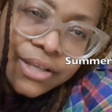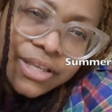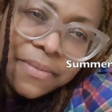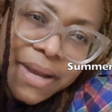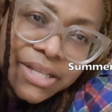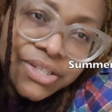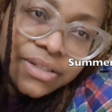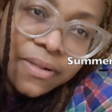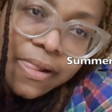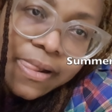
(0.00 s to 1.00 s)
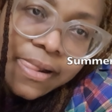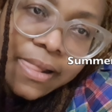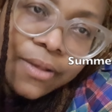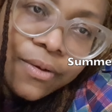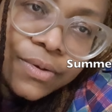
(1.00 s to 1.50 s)
So imagine,
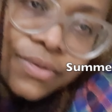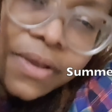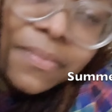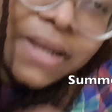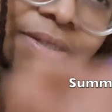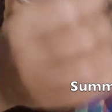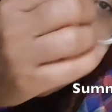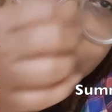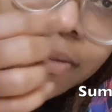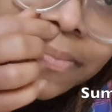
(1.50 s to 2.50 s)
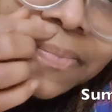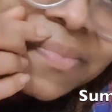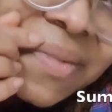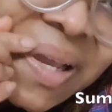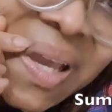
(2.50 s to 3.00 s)
you know, so imagine using,
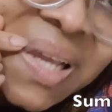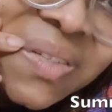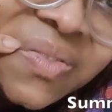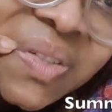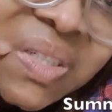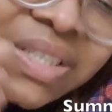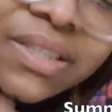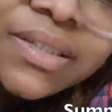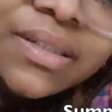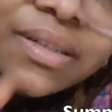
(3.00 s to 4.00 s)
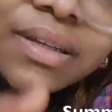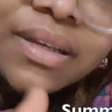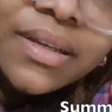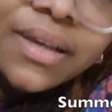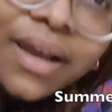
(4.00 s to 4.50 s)
I ate fish,
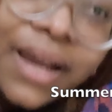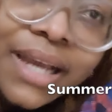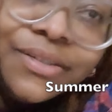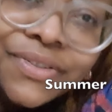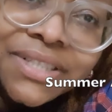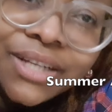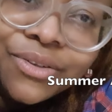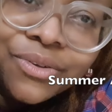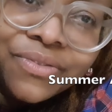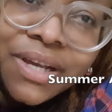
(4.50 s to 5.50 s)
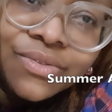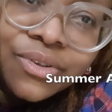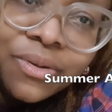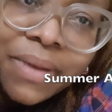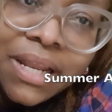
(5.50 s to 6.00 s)
I don't know if that's
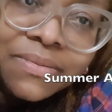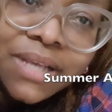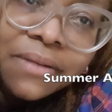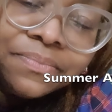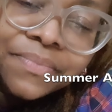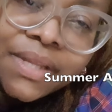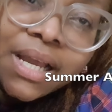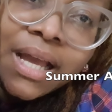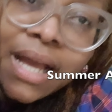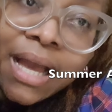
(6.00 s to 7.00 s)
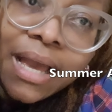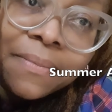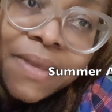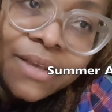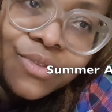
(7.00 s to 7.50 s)
what on my lips, yeah.
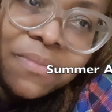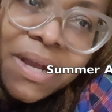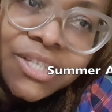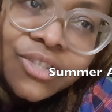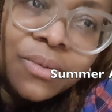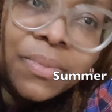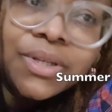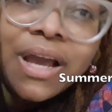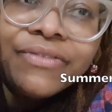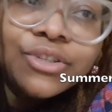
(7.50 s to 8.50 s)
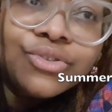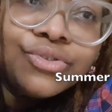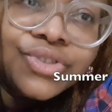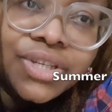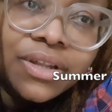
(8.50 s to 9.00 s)
Yeah, so imagine somebody having to
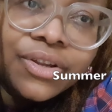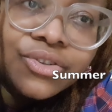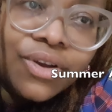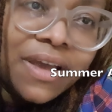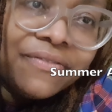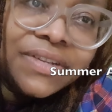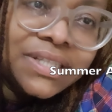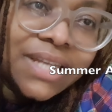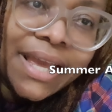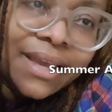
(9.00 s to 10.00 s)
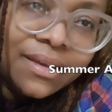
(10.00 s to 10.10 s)
use generator every day.